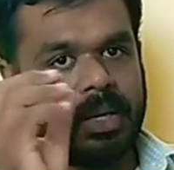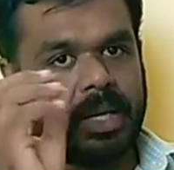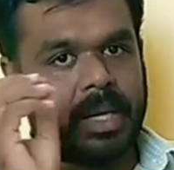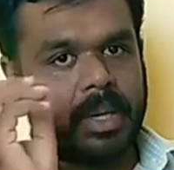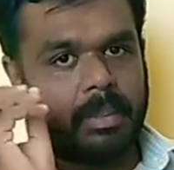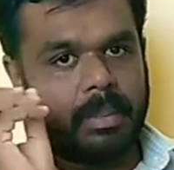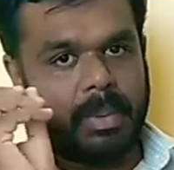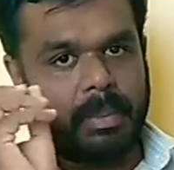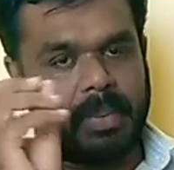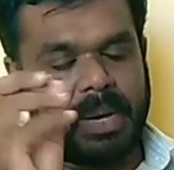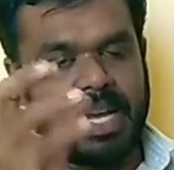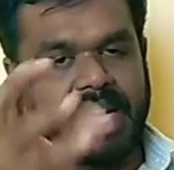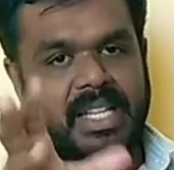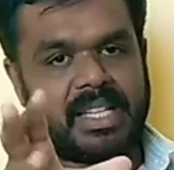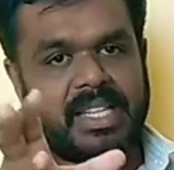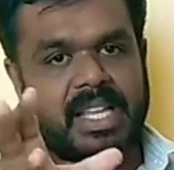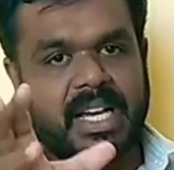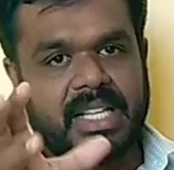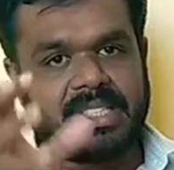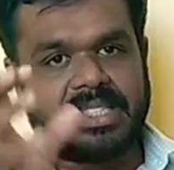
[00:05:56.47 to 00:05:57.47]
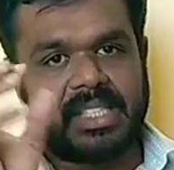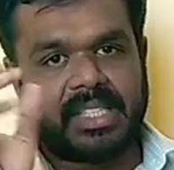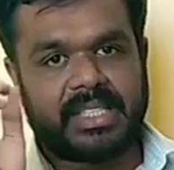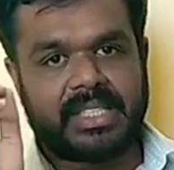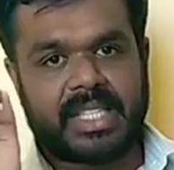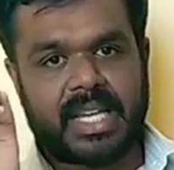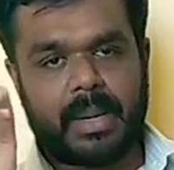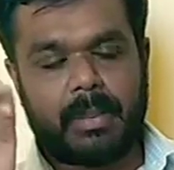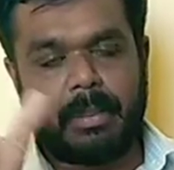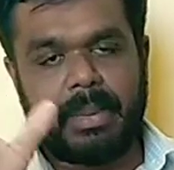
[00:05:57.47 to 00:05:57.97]
preparing the
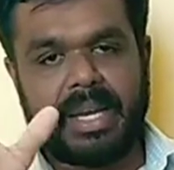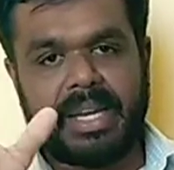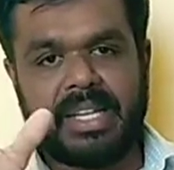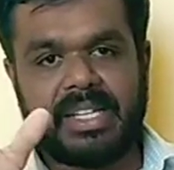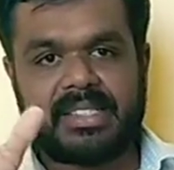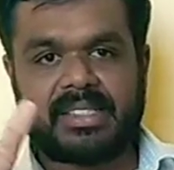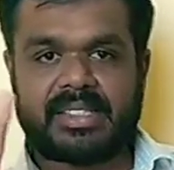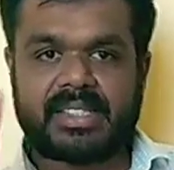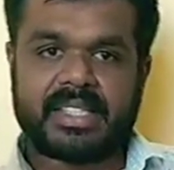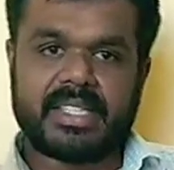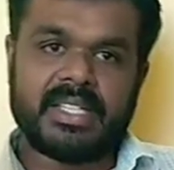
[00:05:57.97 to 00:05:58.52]
agenda, minutes,